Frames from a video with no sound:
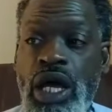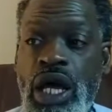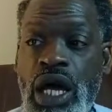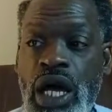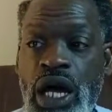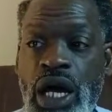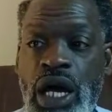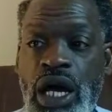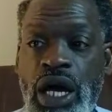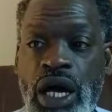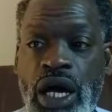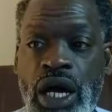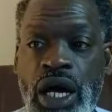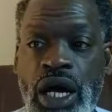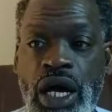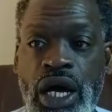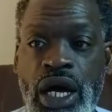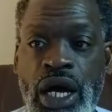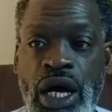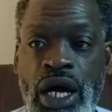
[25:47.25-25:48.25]

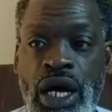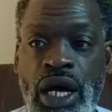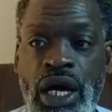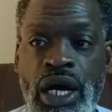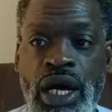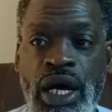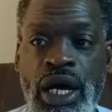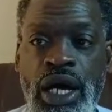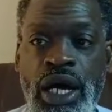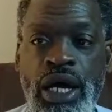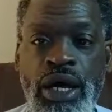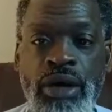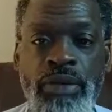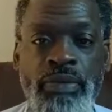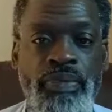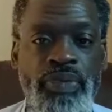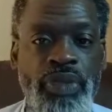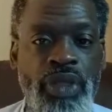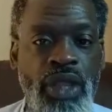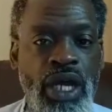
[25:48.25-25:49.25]
a
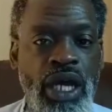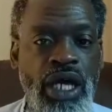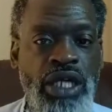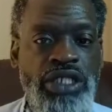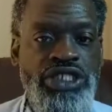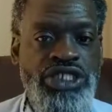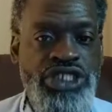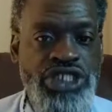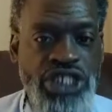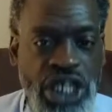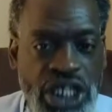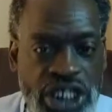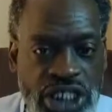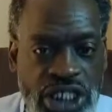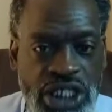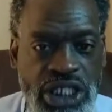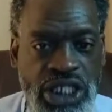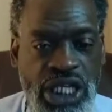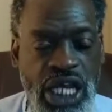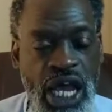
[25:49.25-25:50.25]

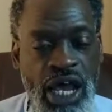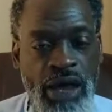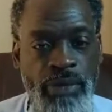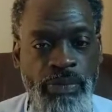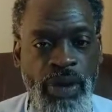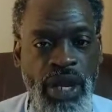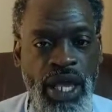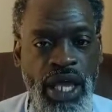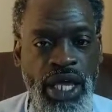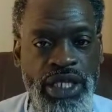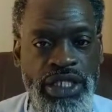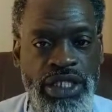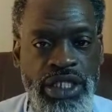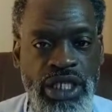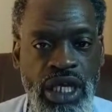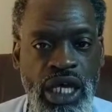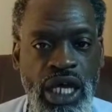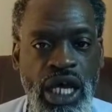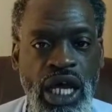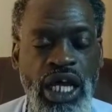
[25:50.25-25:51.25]
Jesus complex,
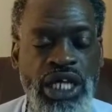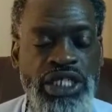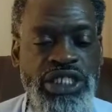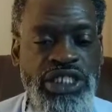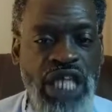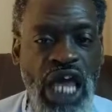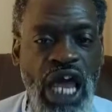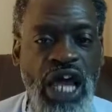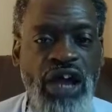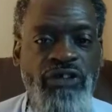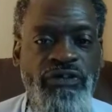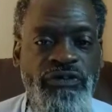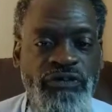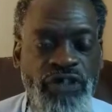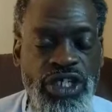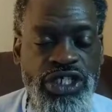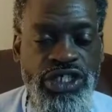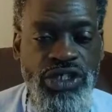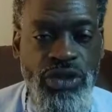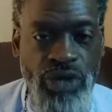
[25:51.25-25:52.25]
a
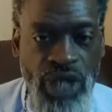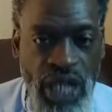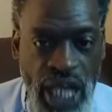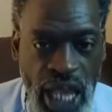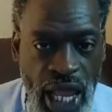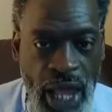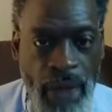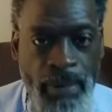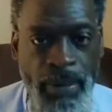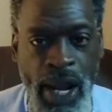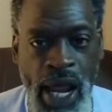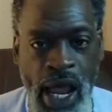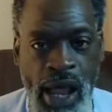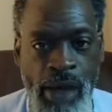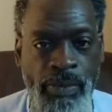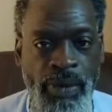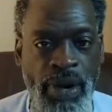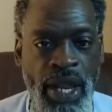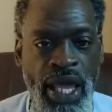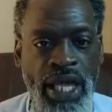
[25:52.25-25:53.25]
sacrificial lamb
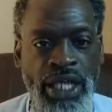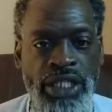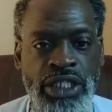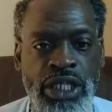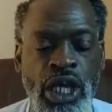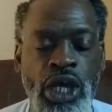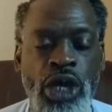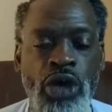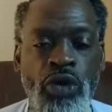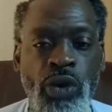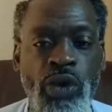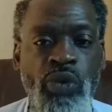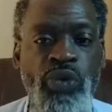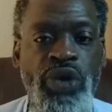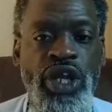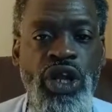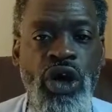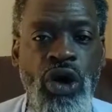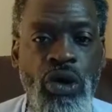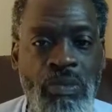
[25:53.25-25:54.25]
complex, where
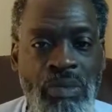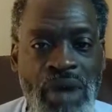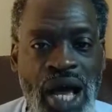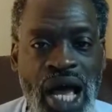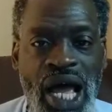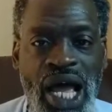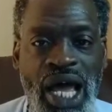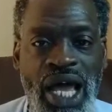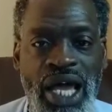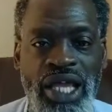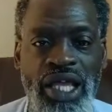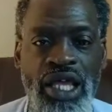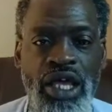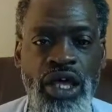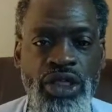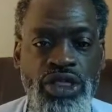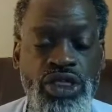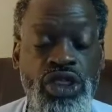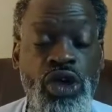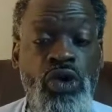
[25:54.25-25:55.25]
we don't mind
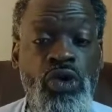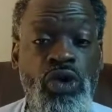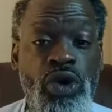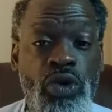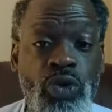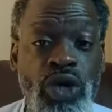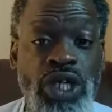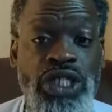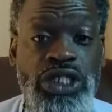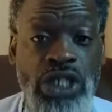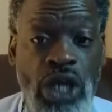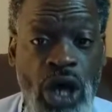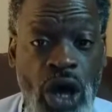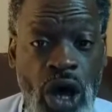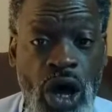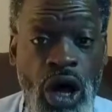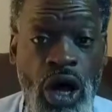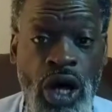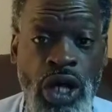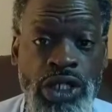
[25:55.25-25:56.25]
throwing what's
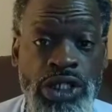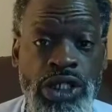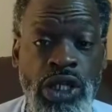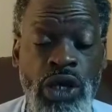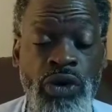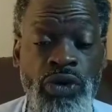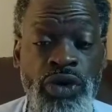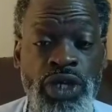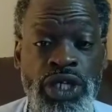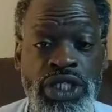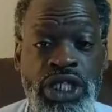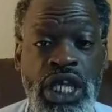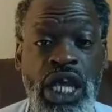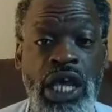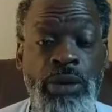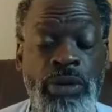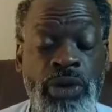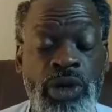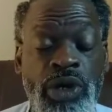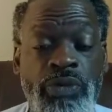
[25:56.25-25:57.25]
ours on the
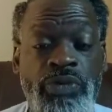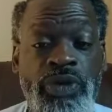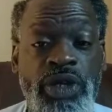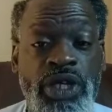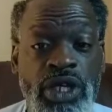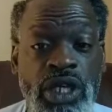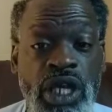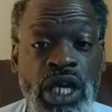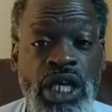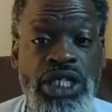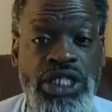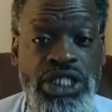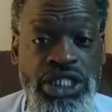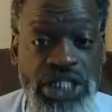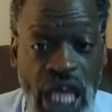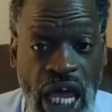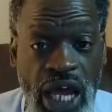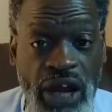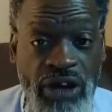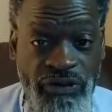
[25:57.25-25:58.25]
table to be
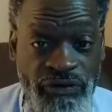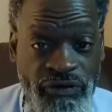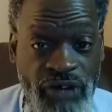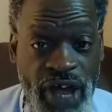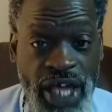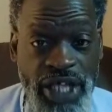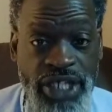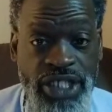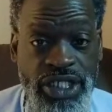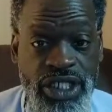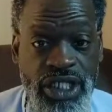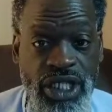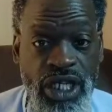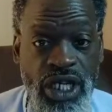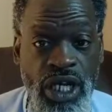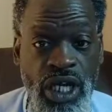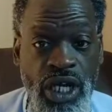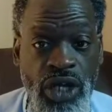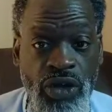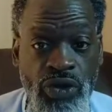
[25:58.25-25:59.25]
sacrificed.
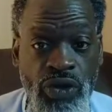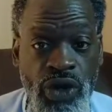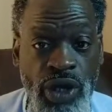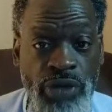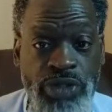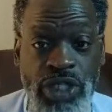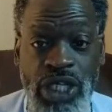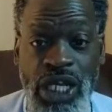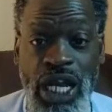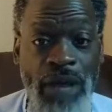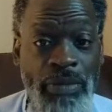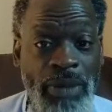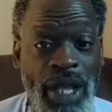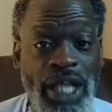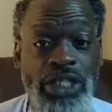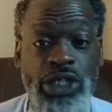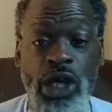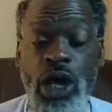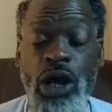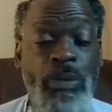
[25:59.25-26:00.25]
You know what I'm saying? I'm
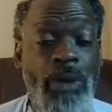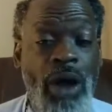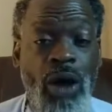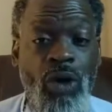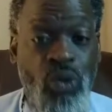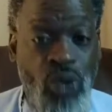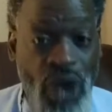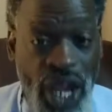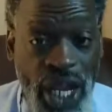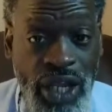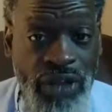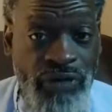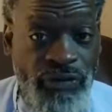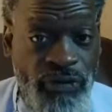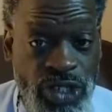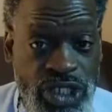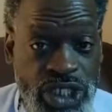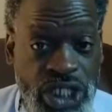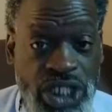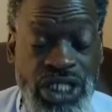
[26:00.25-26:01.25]
not talking about waiting for
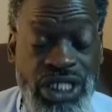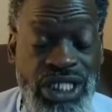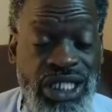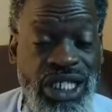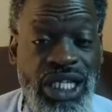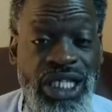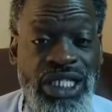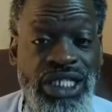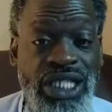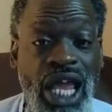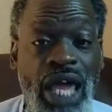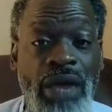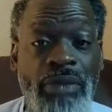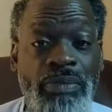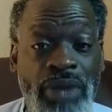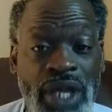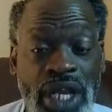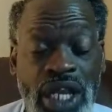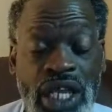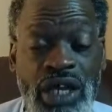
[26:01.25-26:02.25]
Jesus. It's like
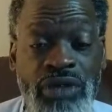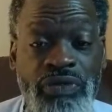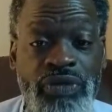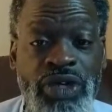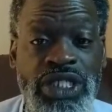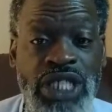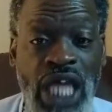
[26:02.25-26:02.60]
many of us